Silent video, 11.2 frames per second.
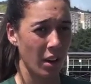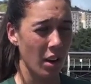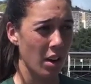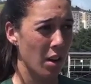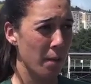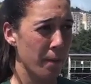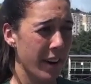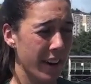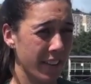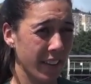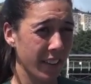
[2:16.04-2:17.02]

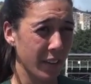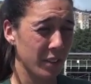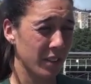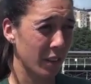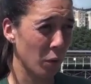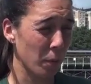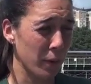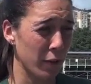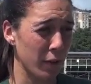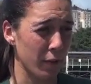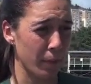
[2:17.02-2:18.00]
I think there's a little bit
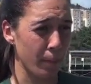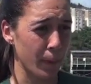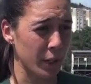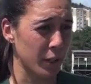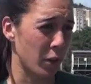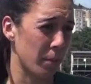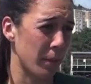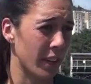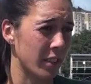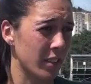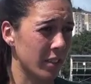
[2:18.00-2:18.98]
of pressure on
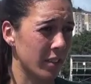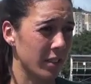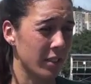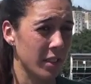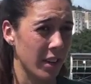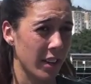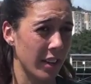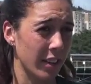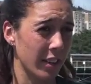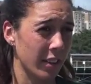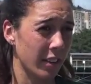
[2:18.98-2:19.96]
me just to